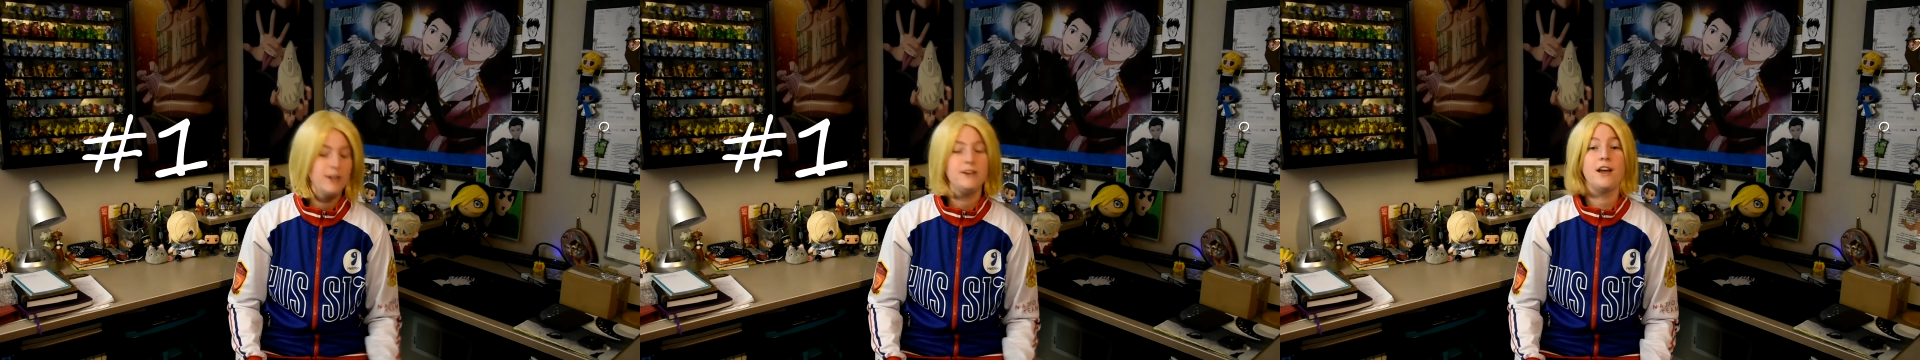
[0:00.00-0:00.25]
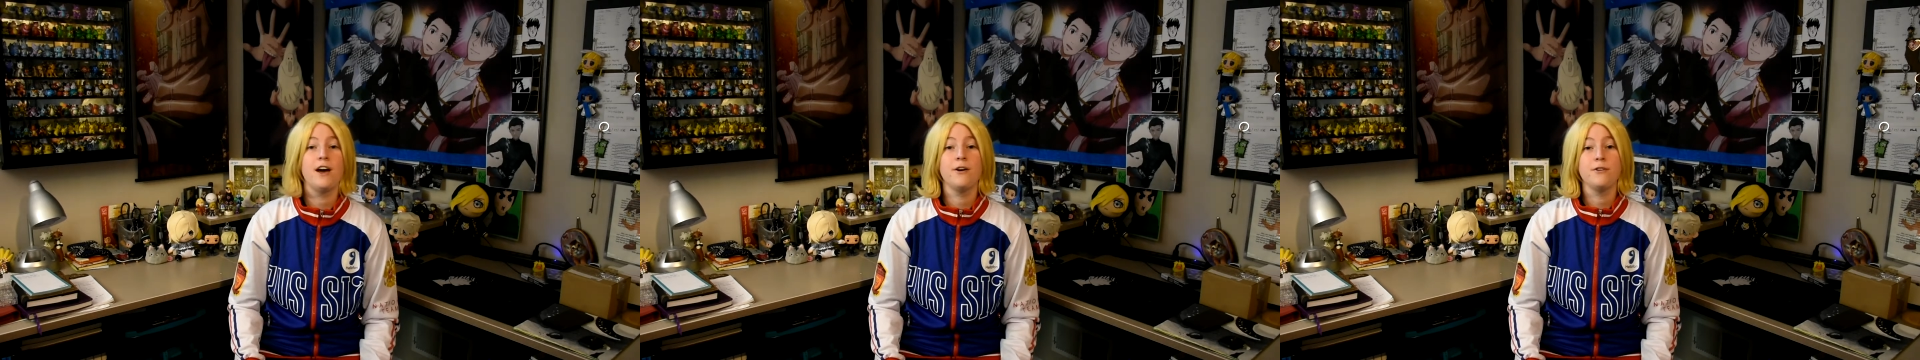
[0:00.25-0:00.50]

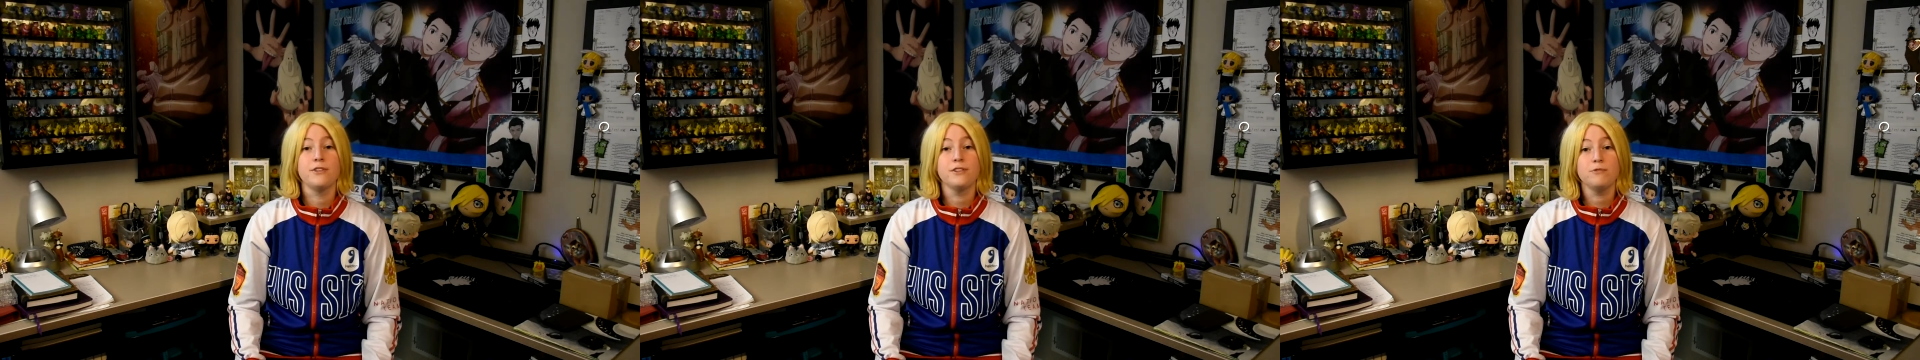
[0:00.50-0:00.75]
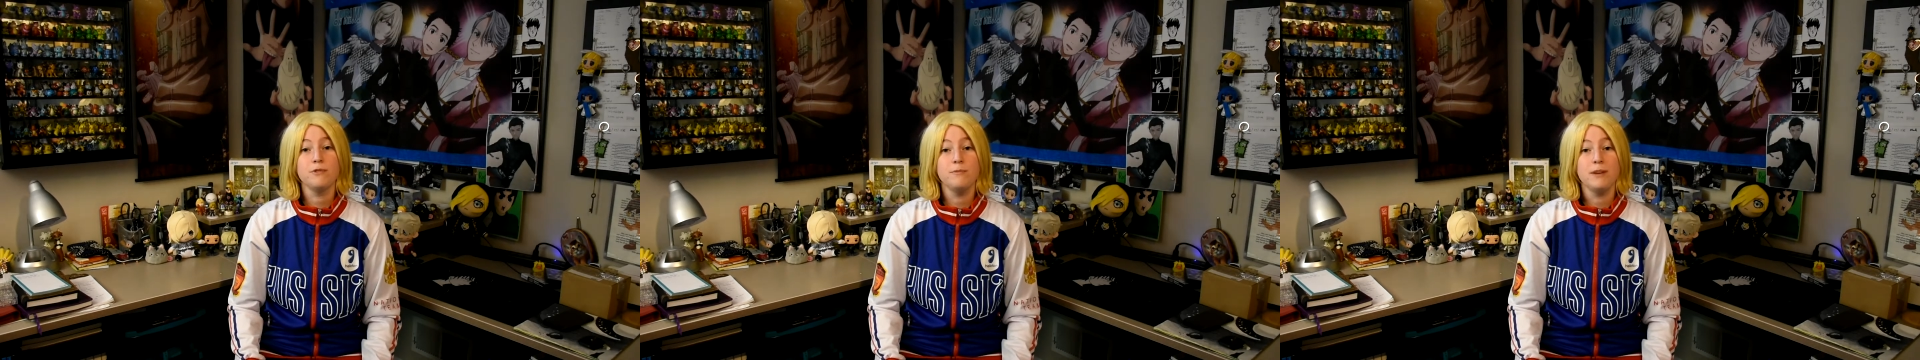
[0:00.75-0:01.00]
Now
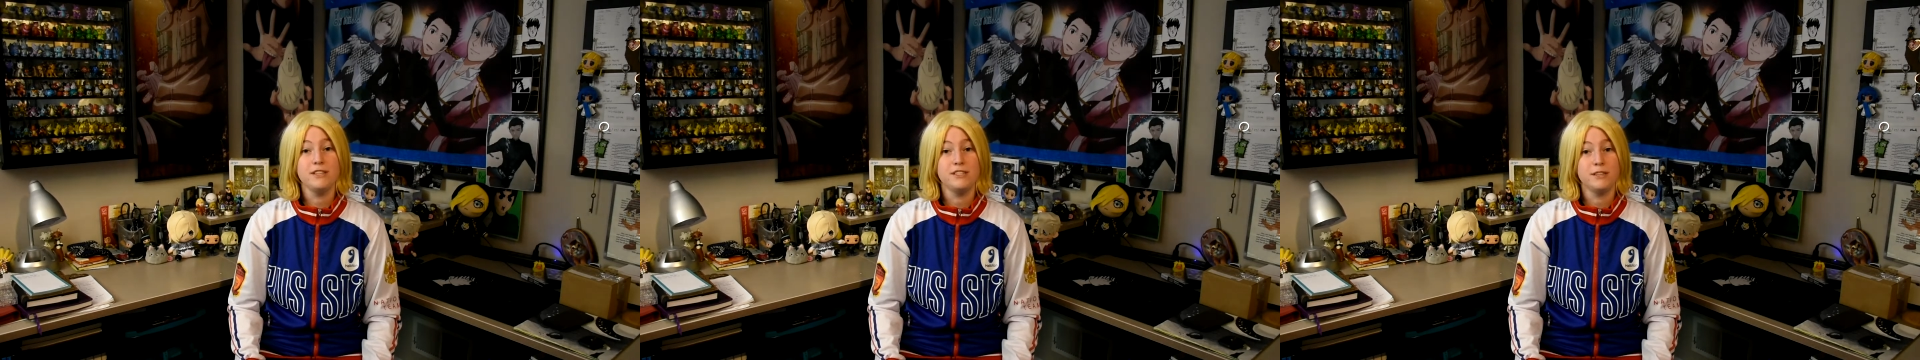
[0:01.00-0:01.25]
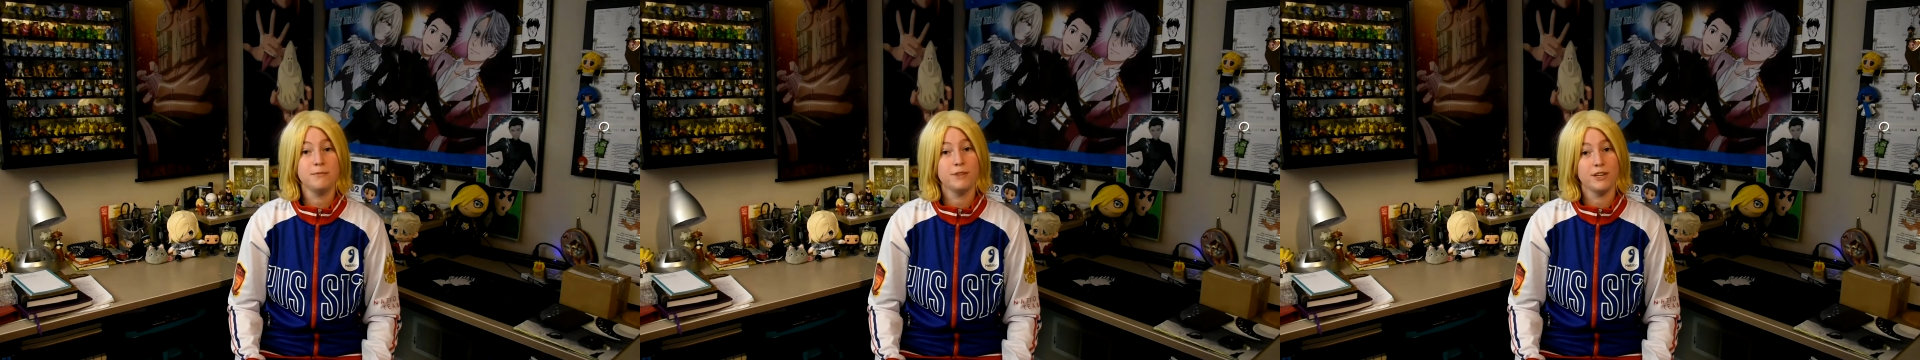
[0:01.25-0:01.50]
this one may
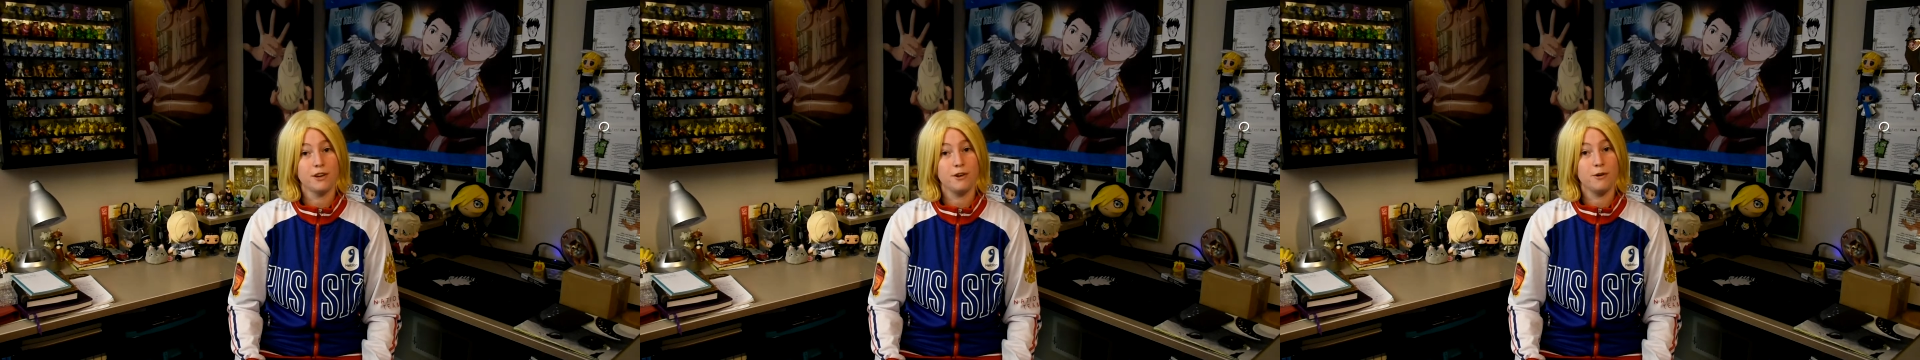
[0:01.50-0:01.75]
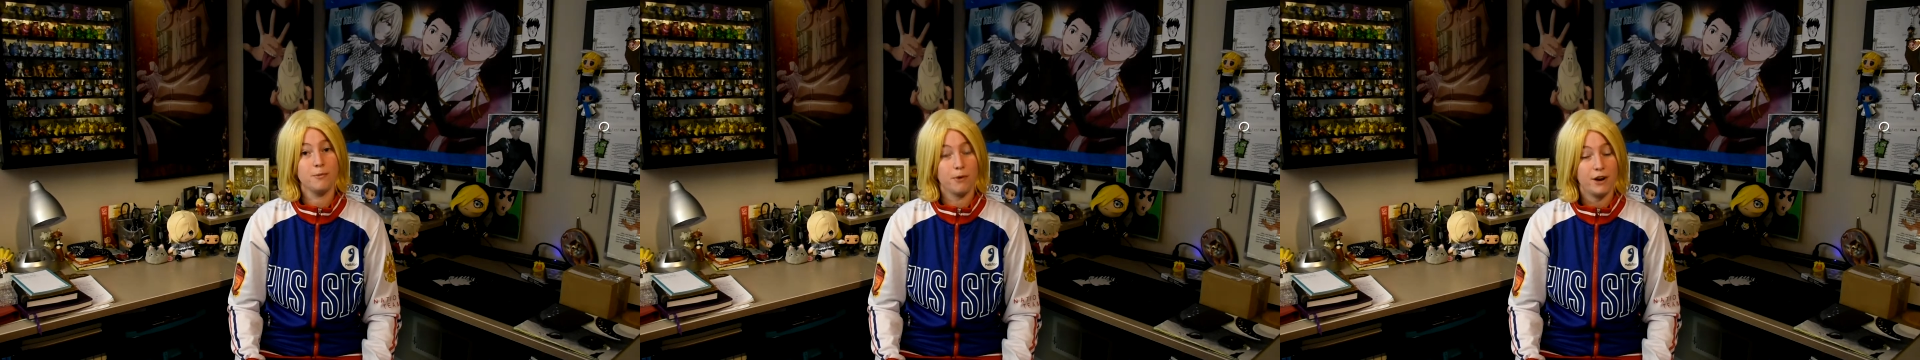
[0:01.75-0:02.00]
seem like a
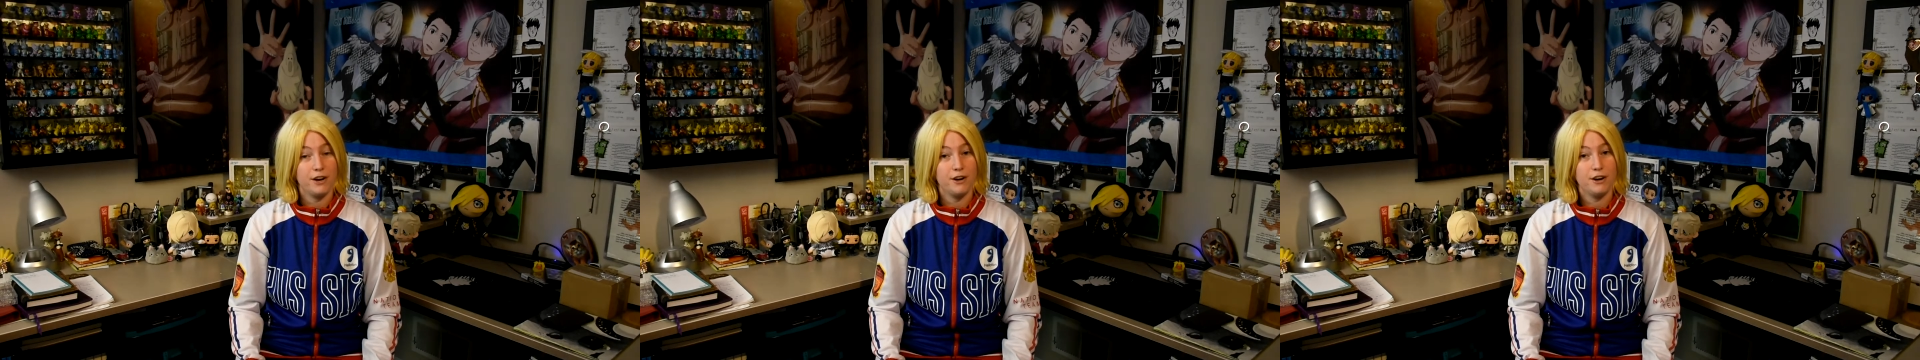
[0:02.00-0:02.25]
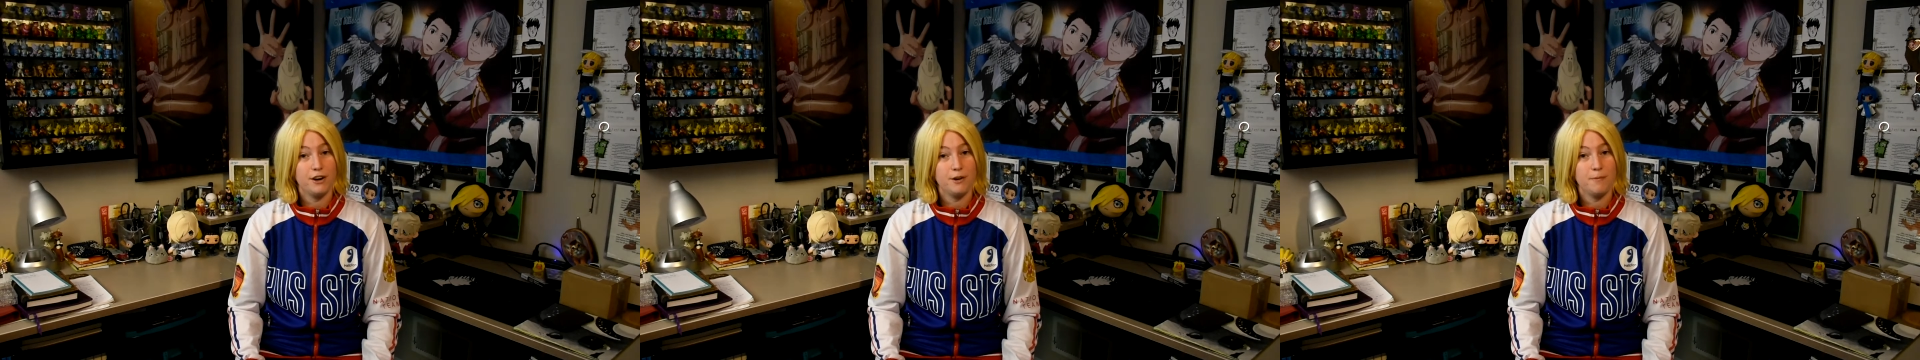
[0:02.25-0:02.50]

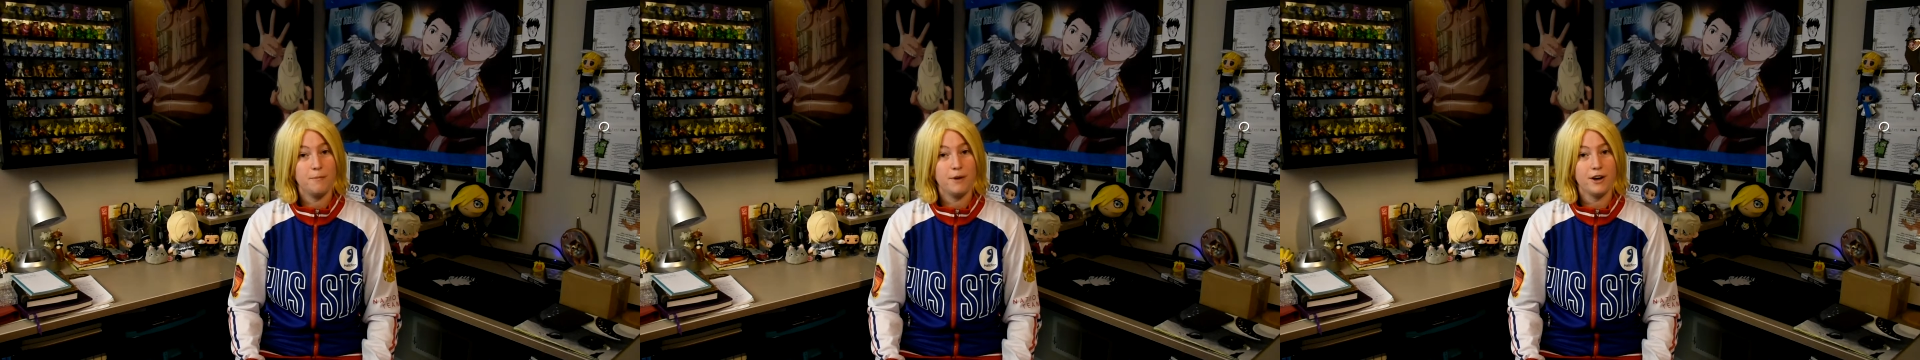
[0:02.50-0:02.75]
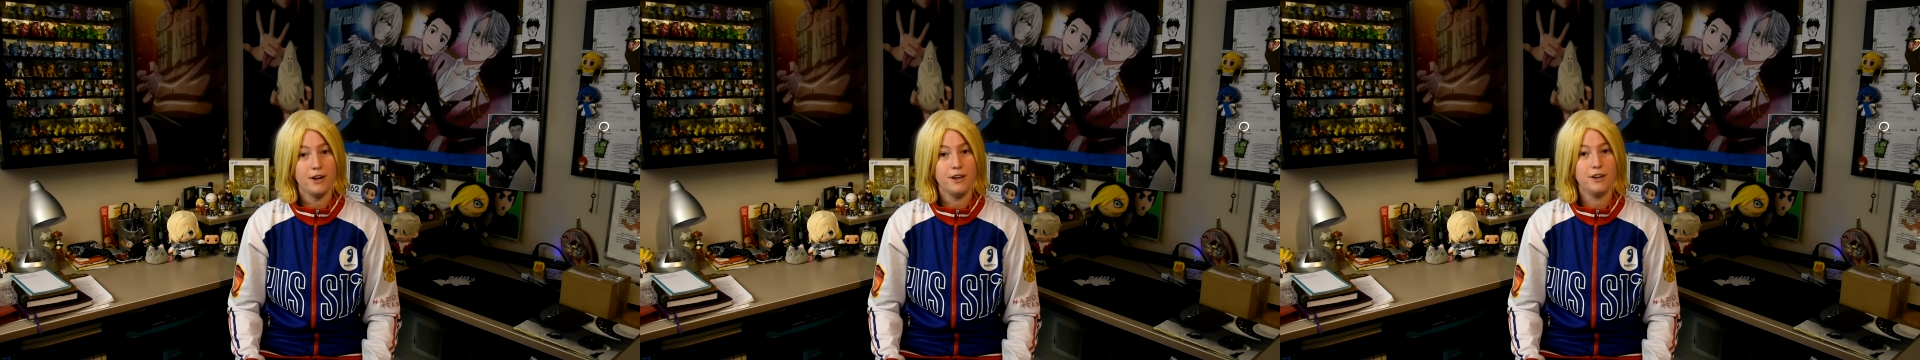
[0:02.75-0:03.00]
no-brainer,
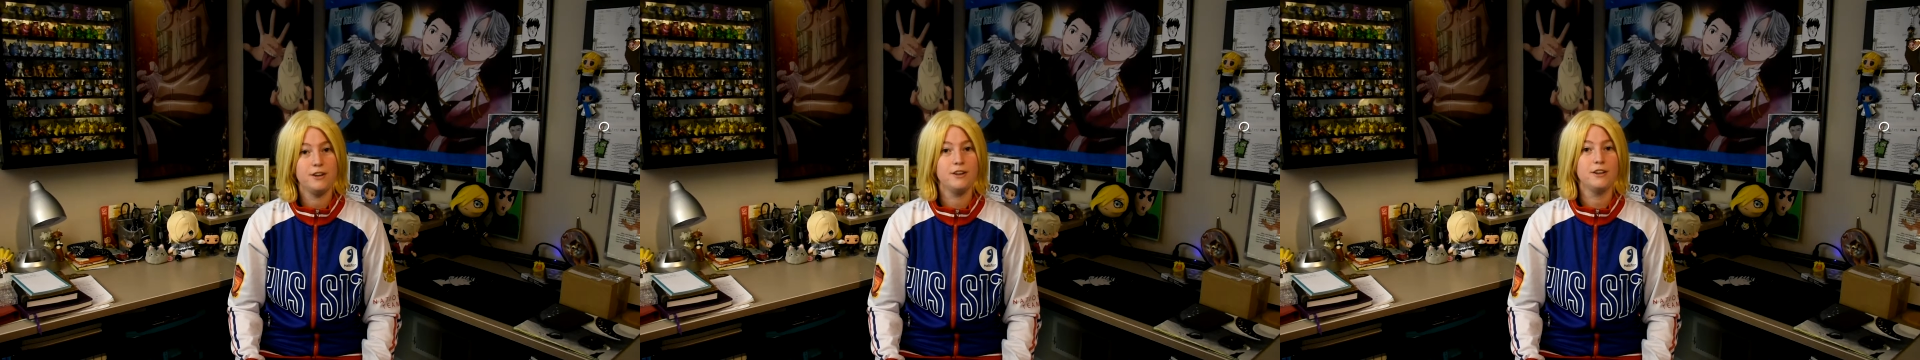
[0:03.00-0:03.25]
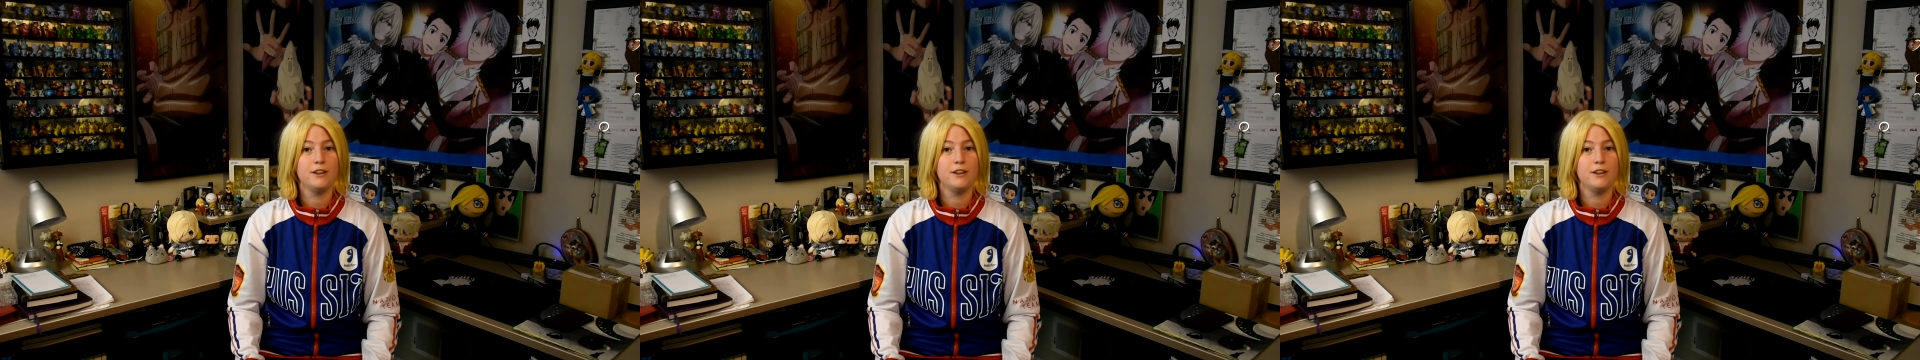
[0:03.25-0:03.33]
but